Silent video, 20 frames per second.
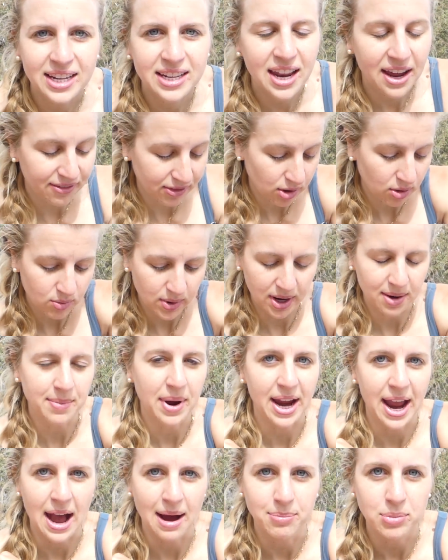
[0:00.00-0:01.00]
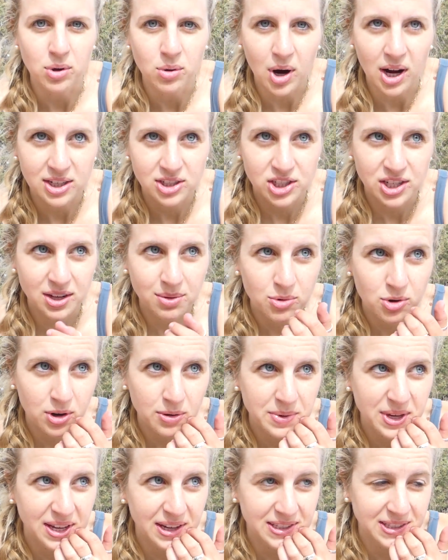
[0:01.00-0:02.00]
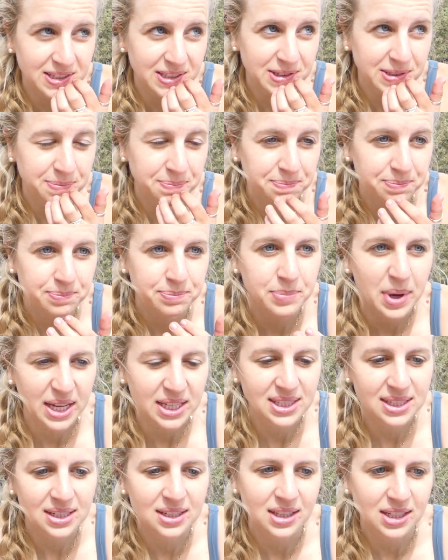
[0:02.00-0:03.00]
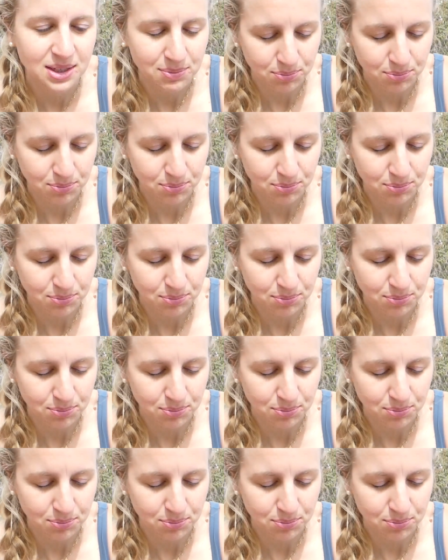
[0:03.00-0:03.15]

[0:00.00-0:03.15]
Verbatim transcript: never wear my Apple Watch anymore because it's basically